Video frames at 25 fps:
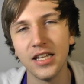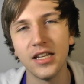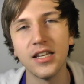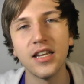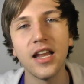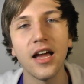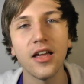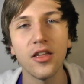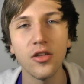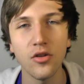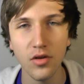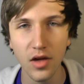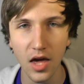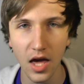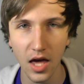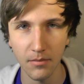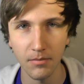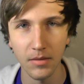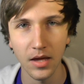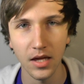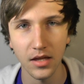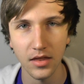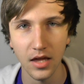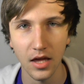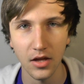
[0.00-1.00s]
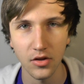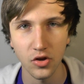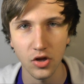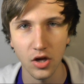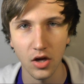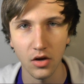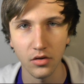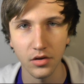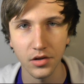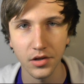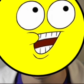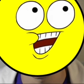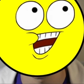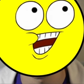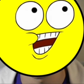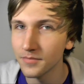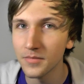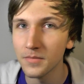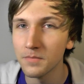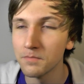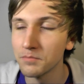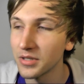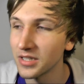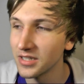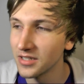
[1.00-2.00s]
Now you can't make that joke.
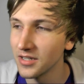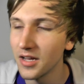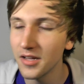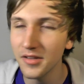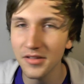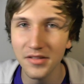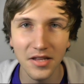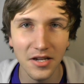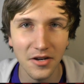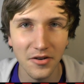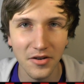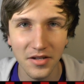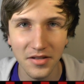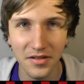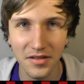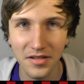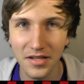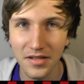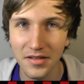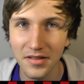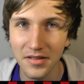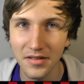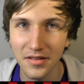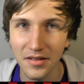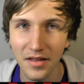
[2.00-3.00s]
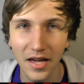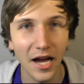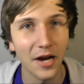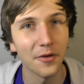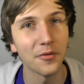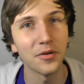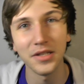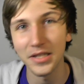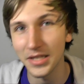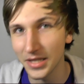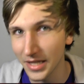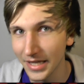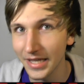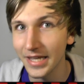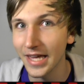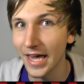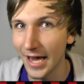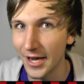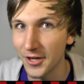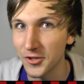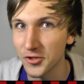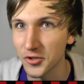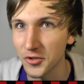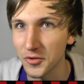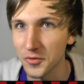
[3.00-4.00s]
But in all seriousness, I really like
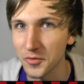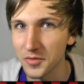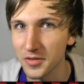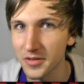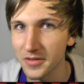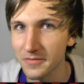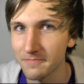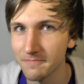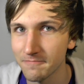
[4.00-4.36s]
cashews.